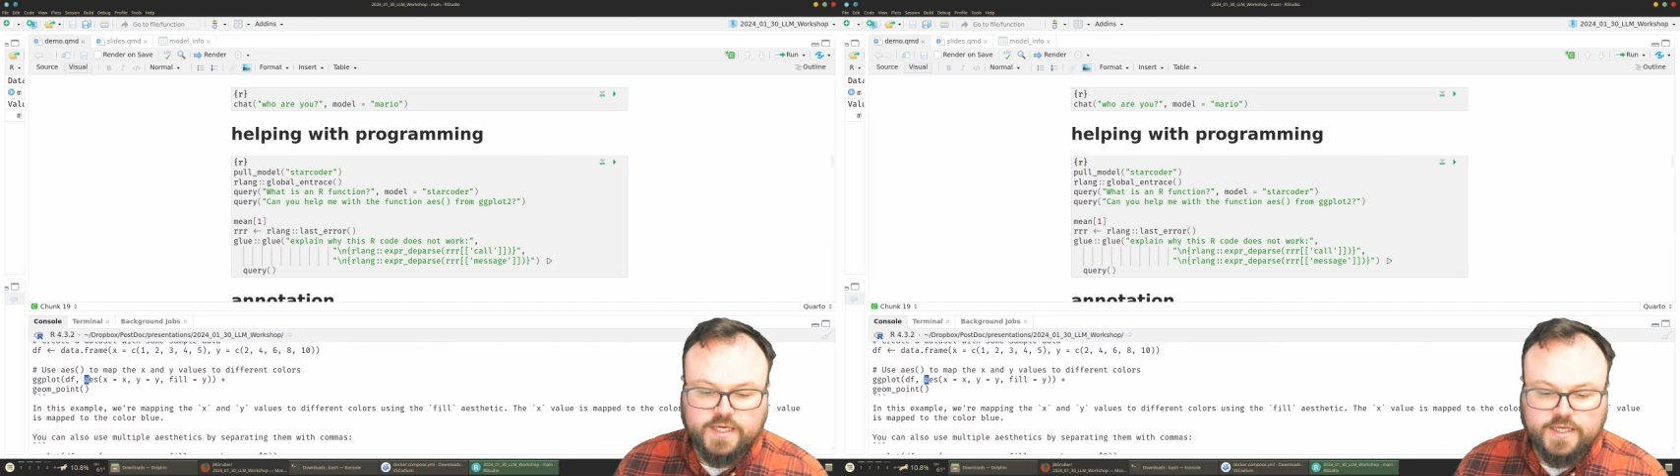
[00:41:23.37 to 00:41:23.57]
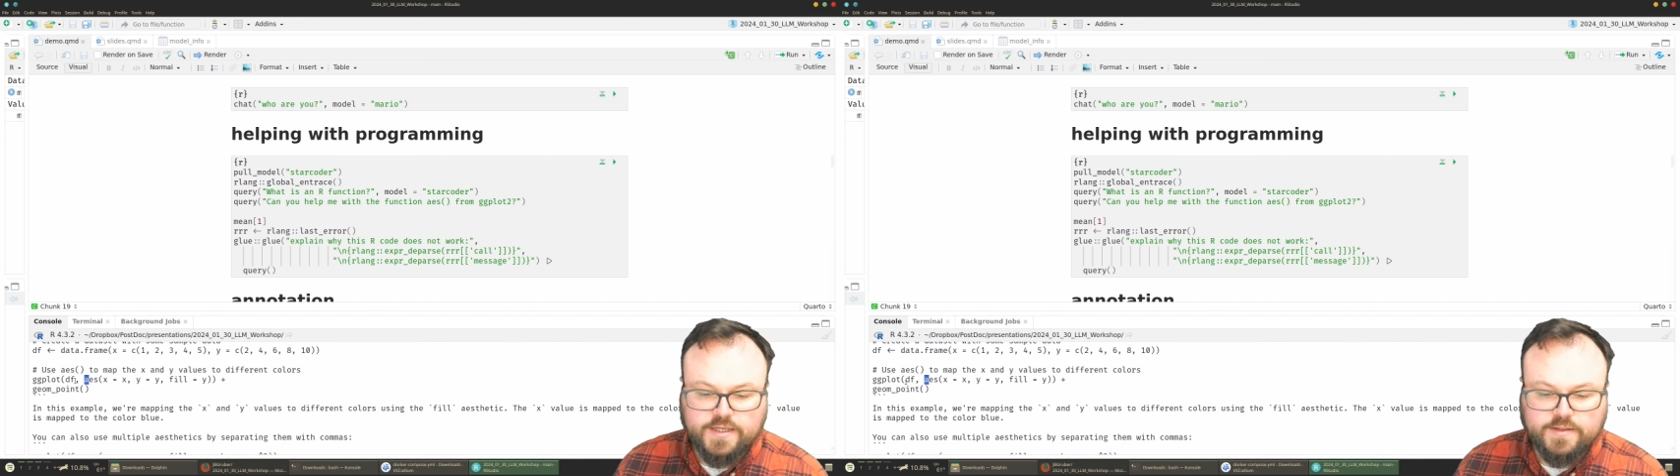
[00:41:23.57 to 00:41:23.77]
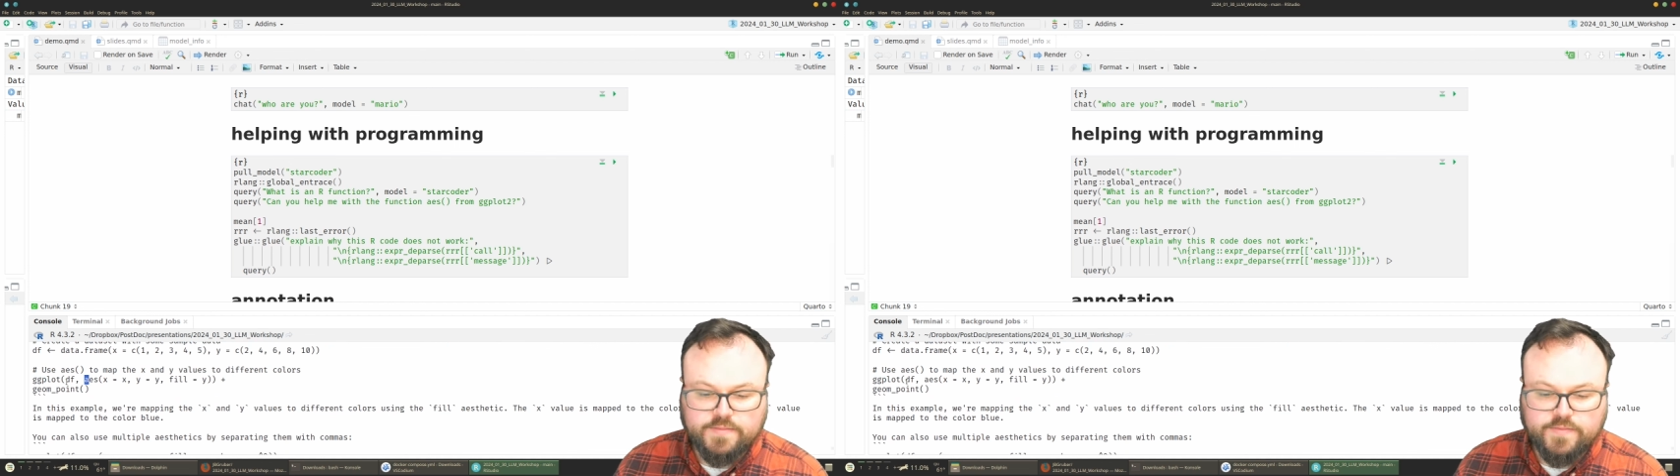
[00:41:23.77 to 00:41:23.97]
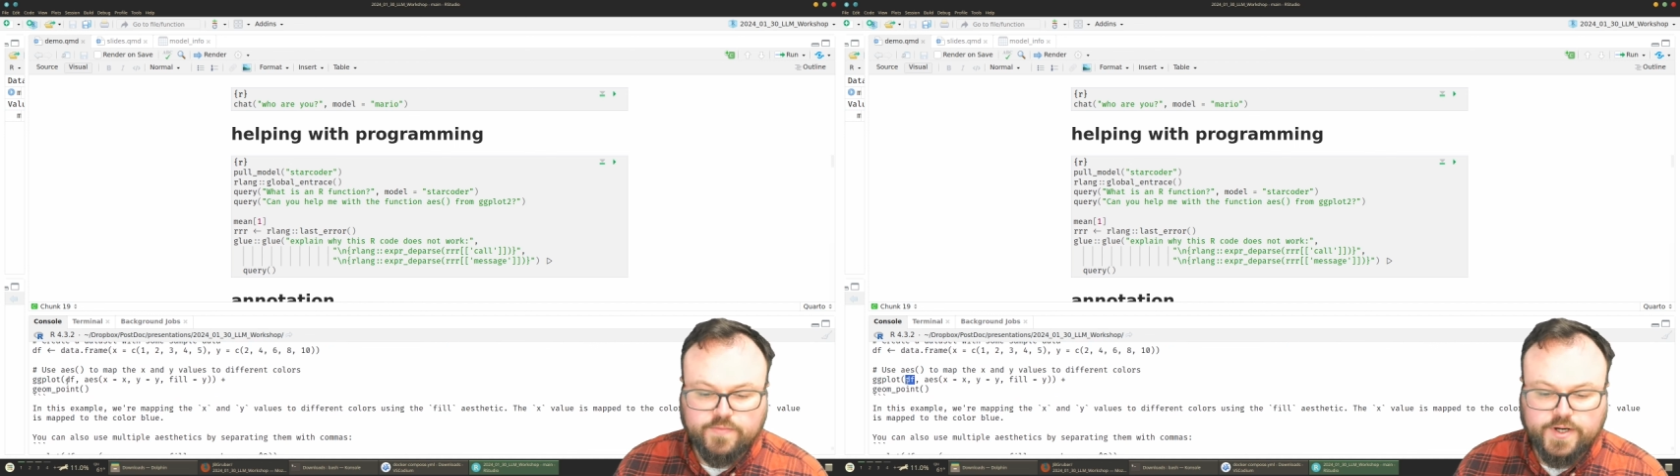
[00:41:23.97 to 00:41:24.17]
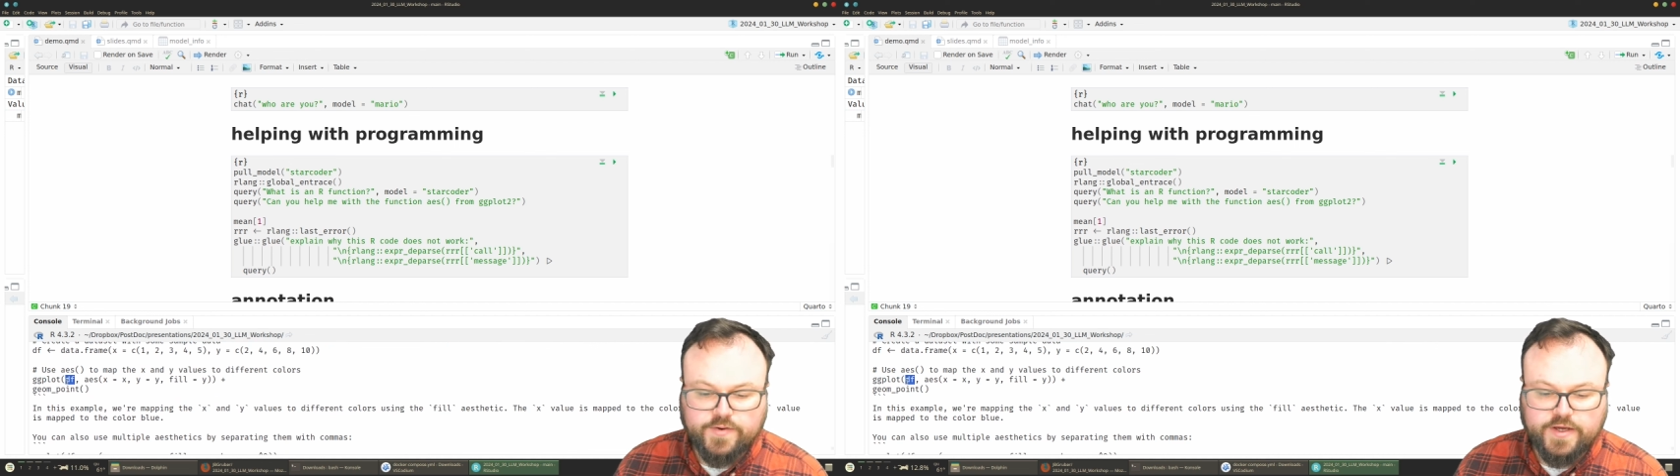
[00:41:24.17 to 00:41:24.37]

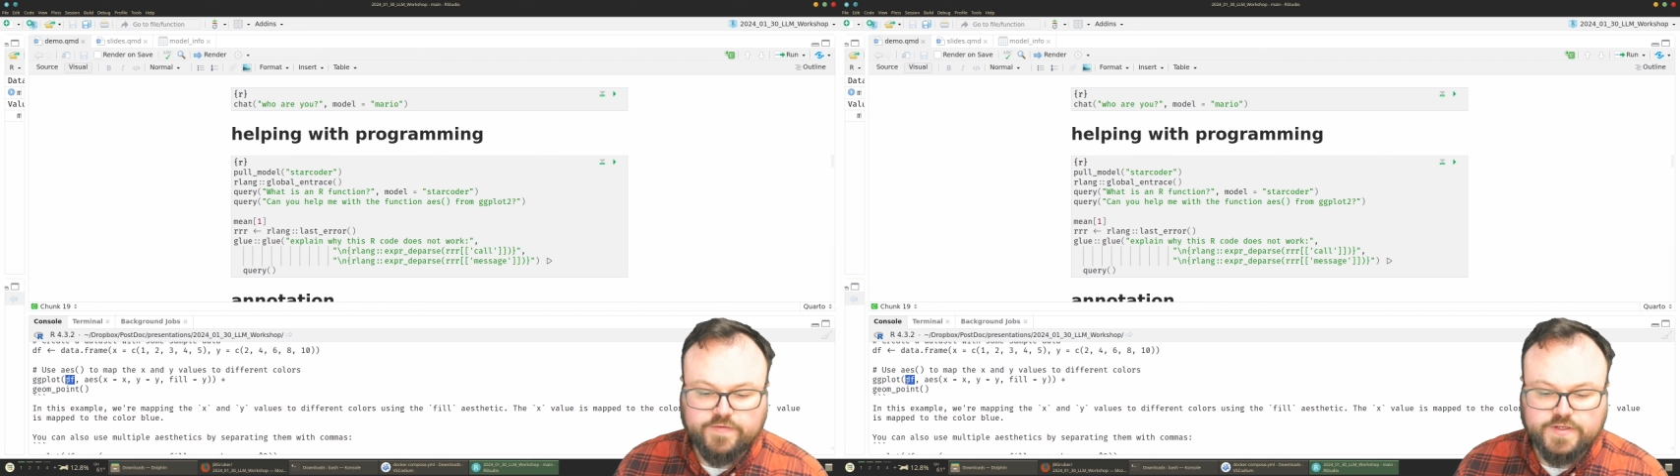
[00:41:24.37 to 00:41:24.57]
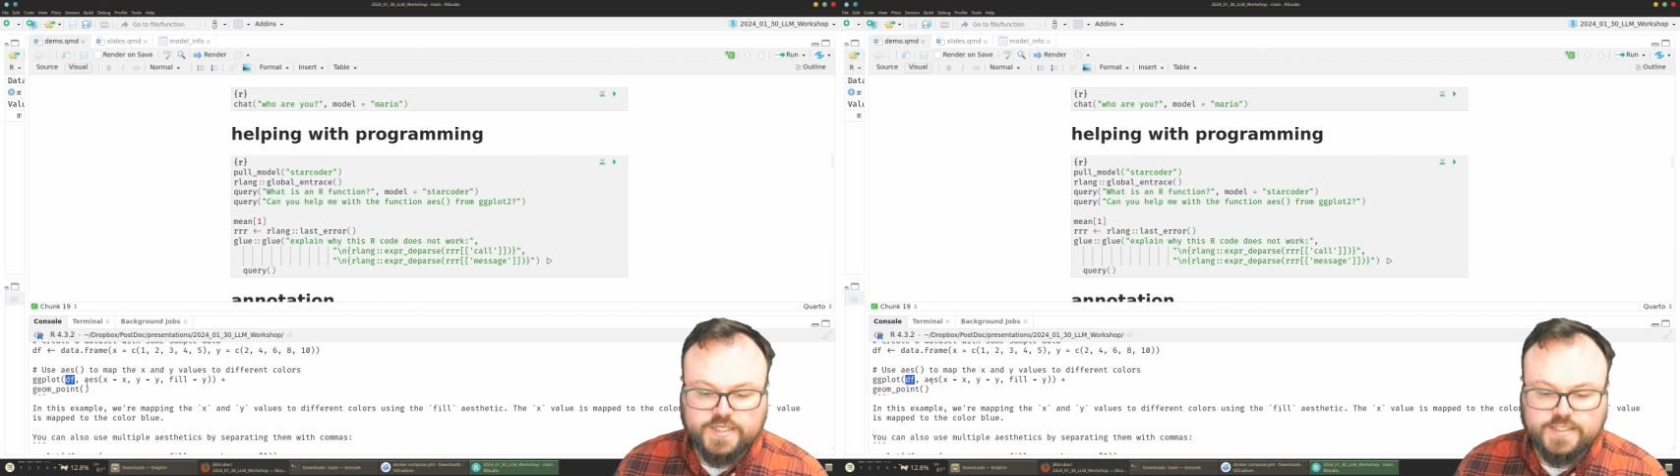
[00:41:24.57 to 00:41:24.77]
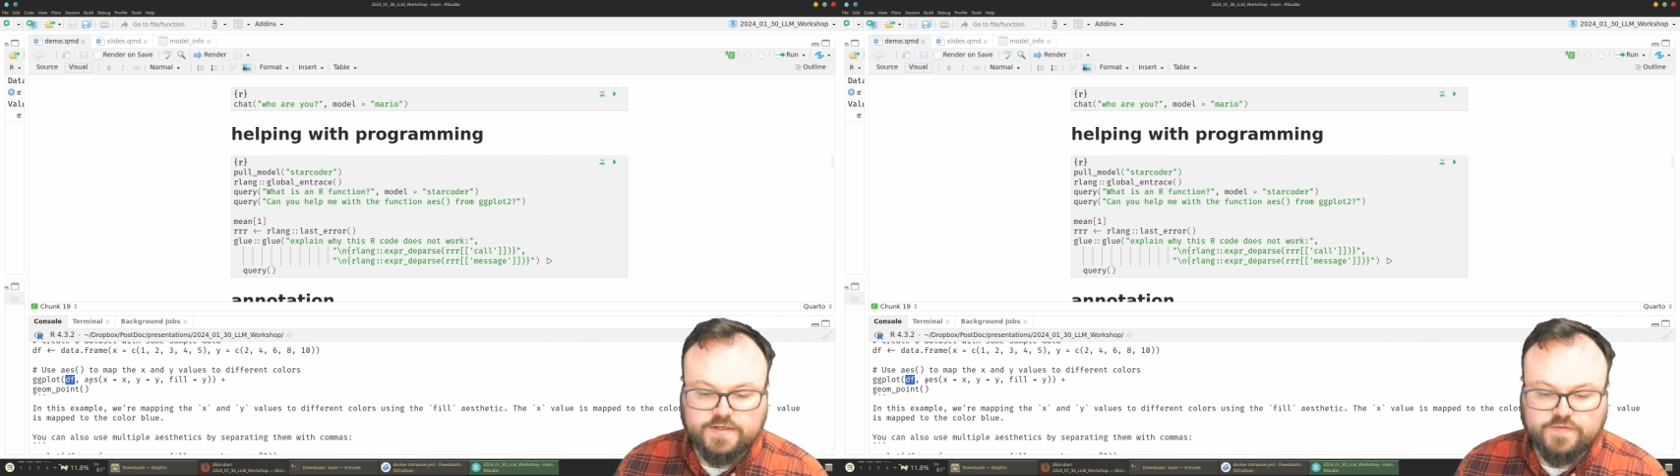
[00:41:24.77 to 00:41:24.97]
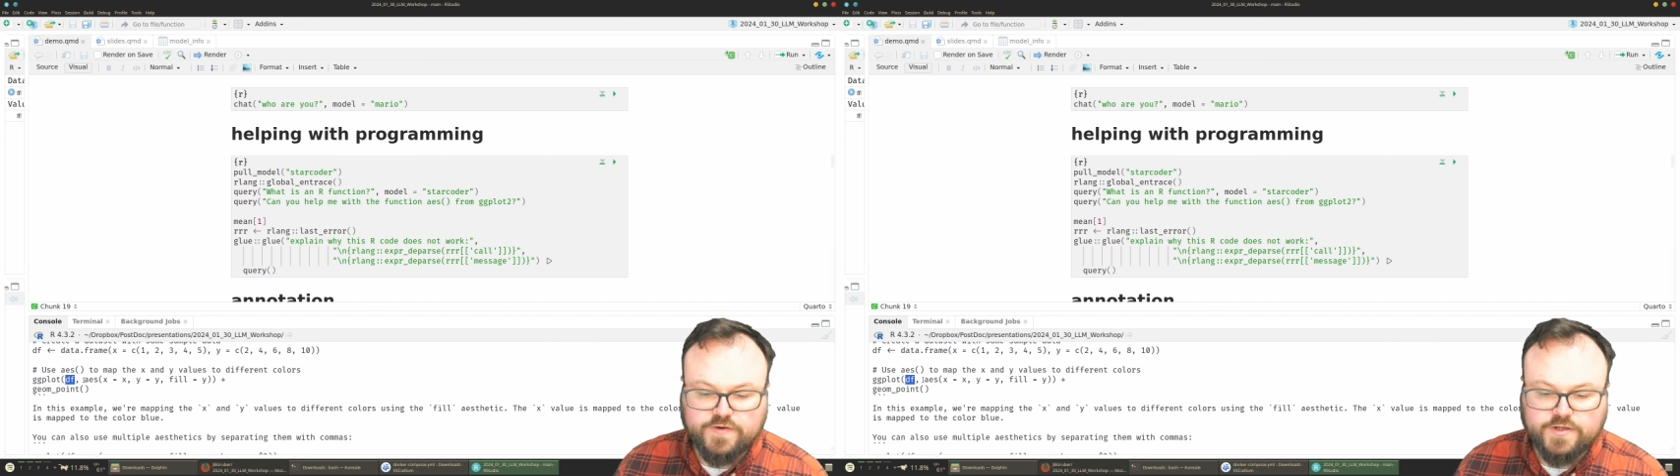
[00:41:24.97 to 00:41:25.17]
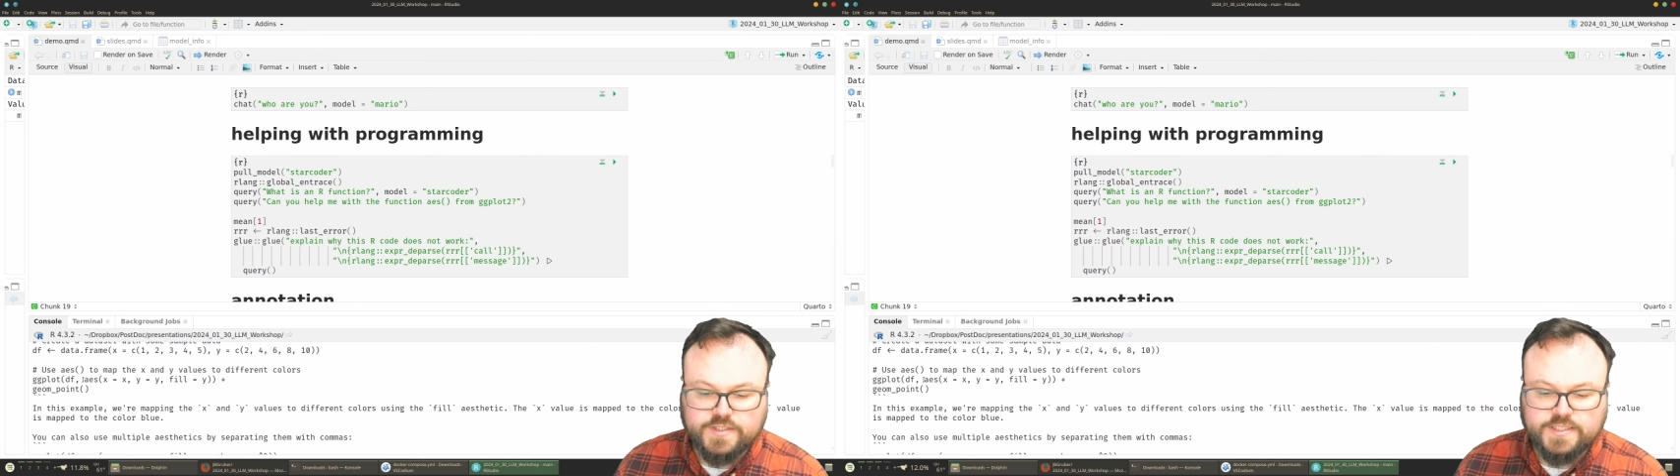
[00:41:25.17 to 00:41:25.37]
where you have the data
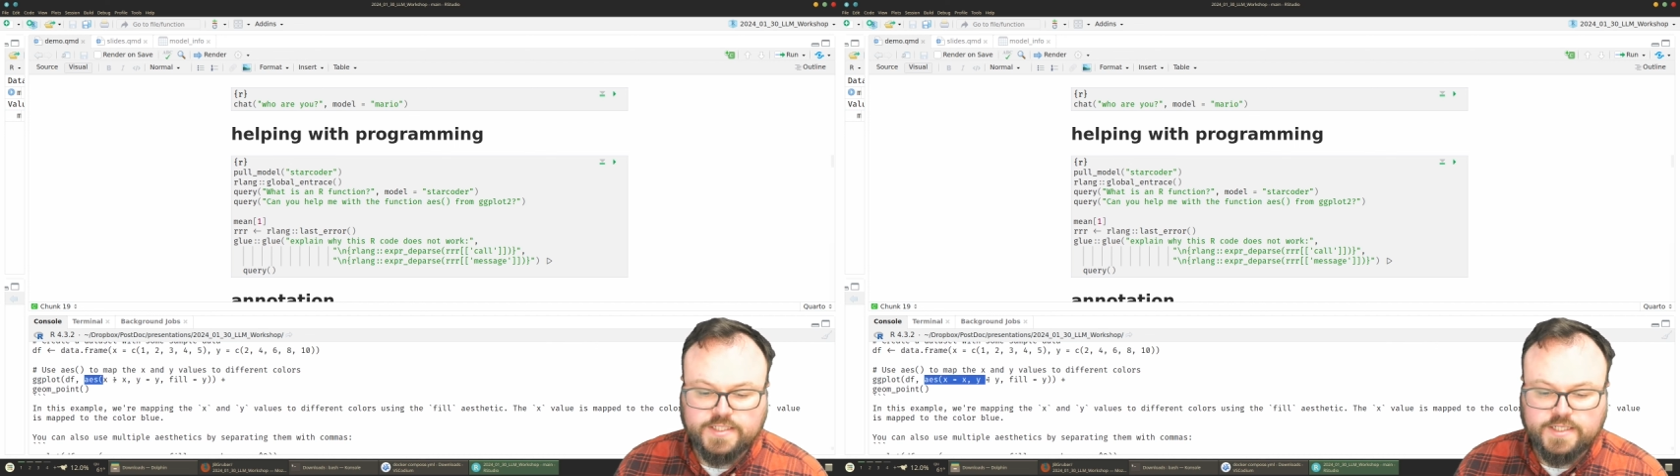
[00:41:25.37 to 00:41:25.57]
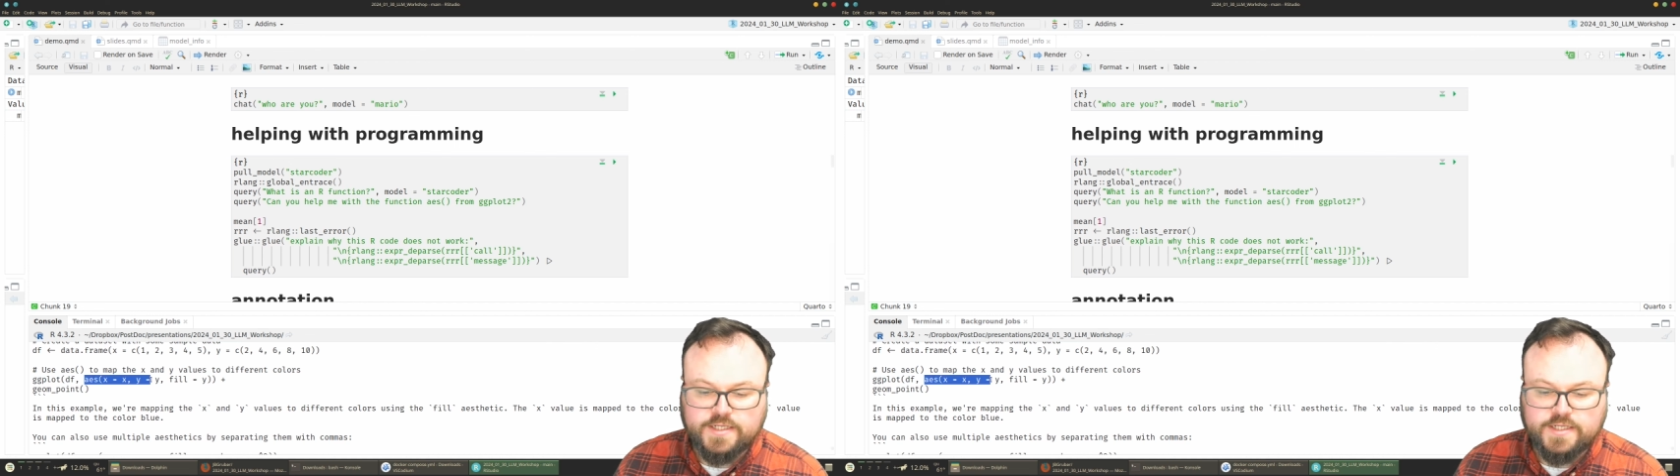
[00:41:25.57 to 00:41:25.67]
first,